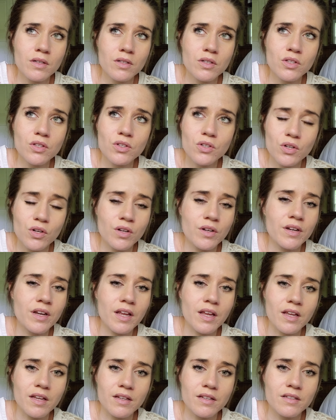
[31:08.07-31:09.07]

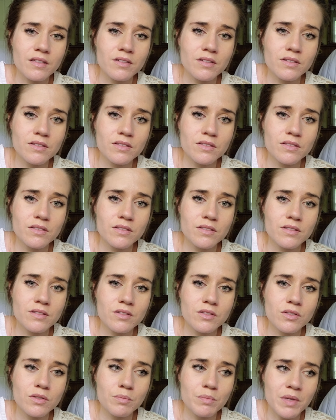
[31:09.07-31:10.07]
yearning
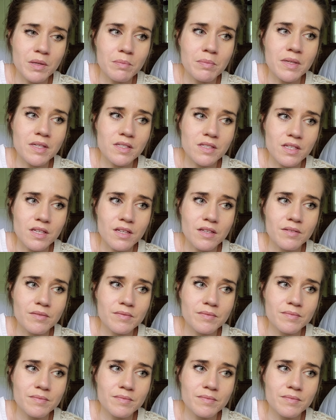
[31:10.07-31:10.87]
to be busy.